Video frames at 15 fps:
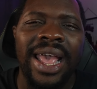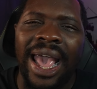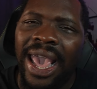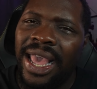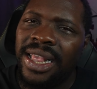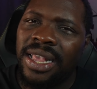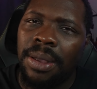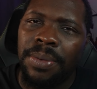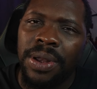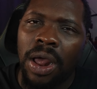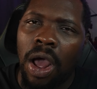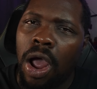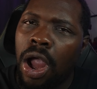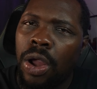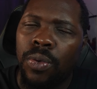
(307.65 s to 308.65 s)
And some of the
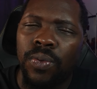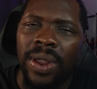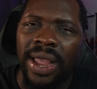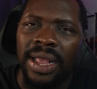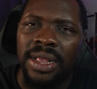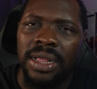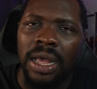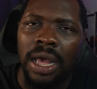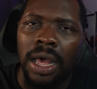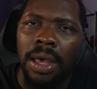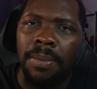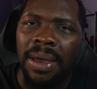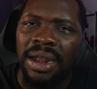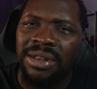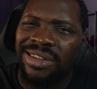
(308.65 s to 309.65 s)
heart rate
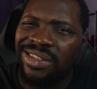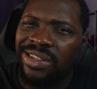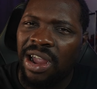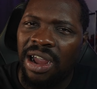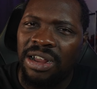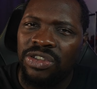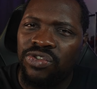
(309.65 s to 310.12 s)
monitor started